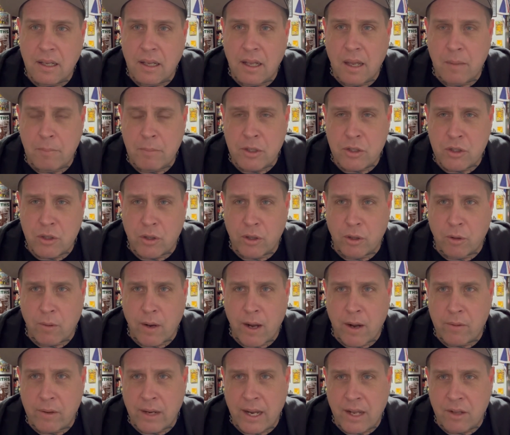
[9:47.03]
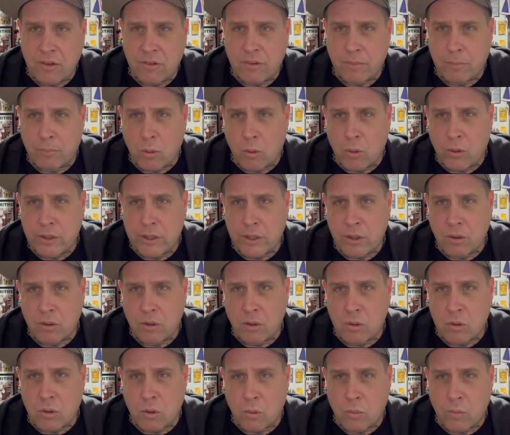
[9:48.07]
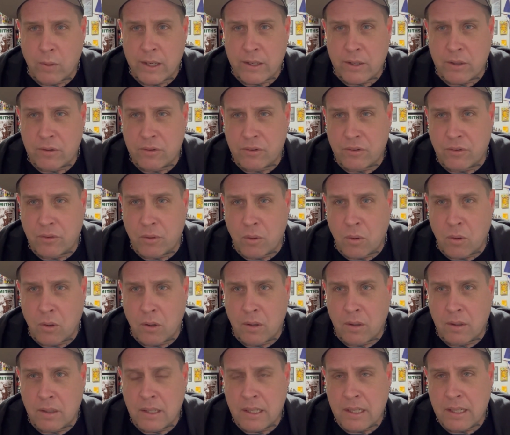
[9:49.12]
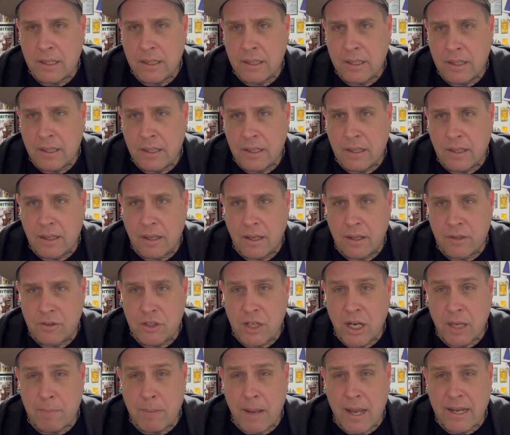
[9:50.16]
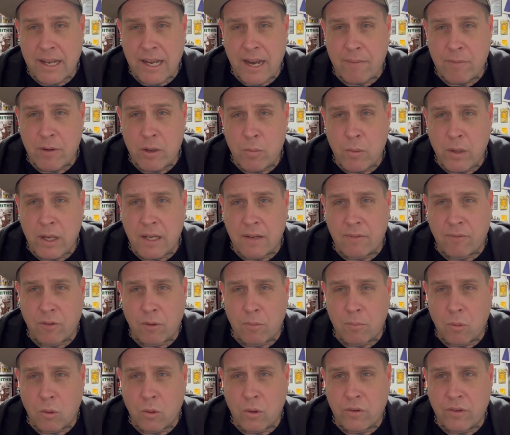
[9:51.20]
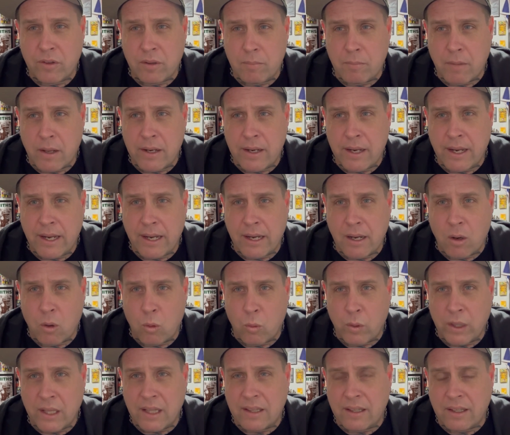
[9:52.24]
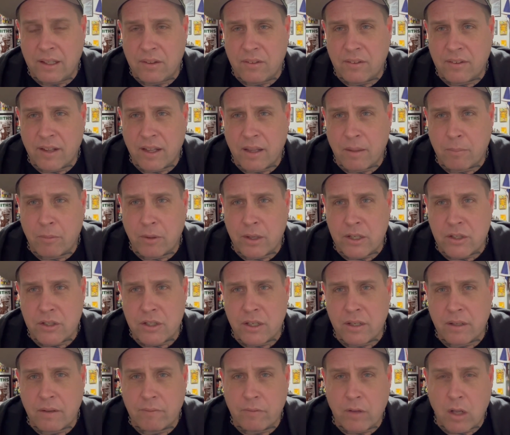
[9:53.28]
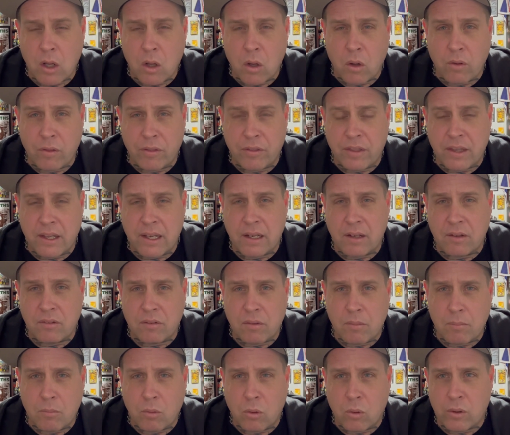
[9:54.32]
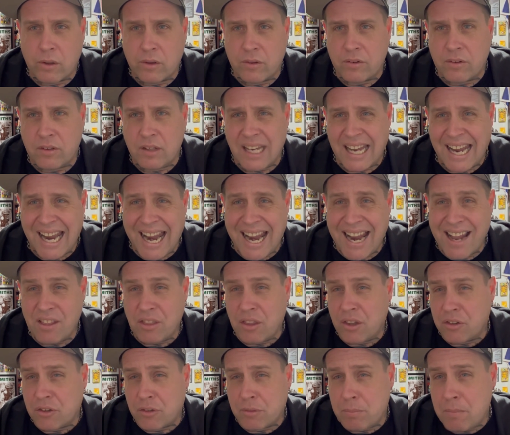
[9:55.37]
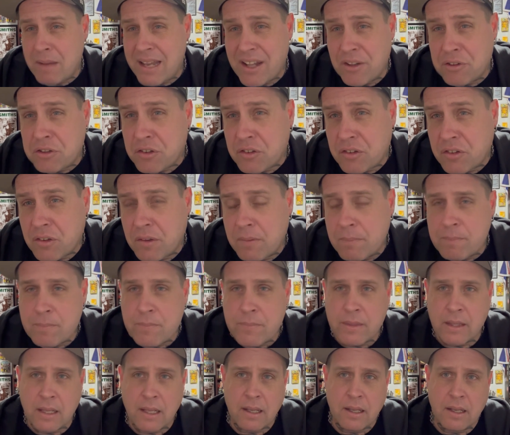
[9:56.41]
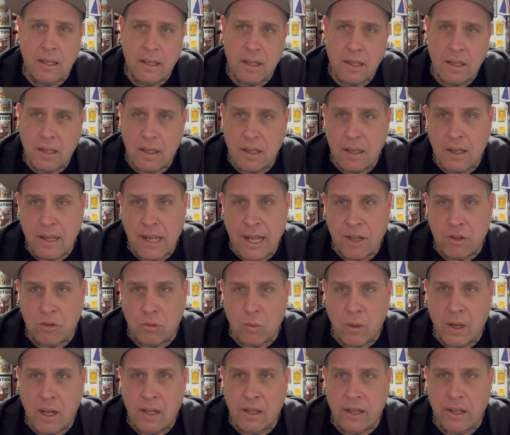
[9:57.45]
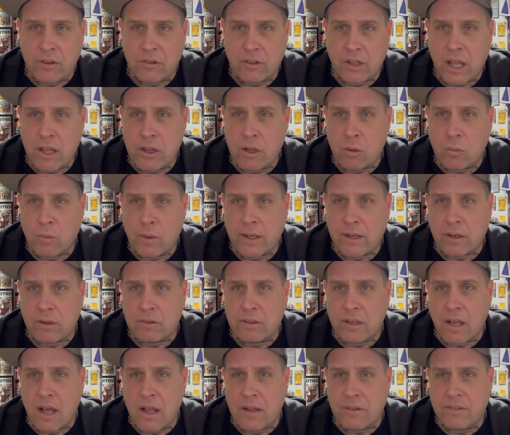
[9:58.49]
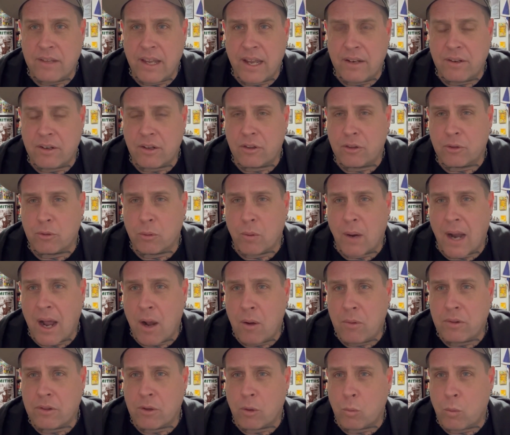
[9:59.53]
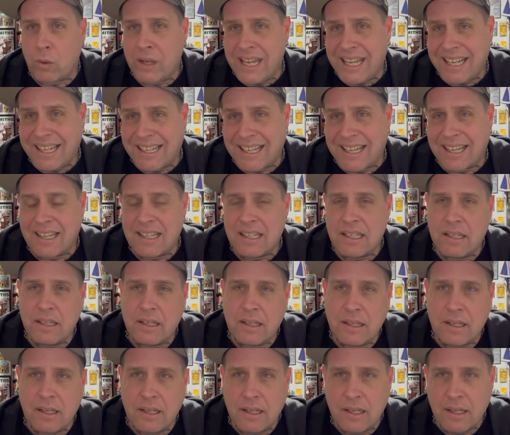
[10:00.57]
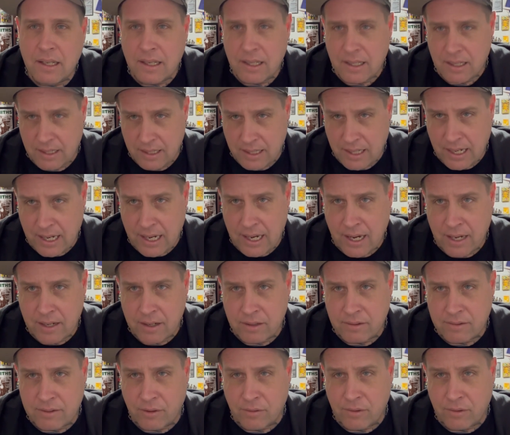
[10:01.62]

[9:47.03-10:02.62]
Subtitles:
Be sure to go out and support your local record store. Check back every week for Morrissey Monday, a weekly celebration of all things Morrissey and the Smiths, as well as other record content throughout the week. And until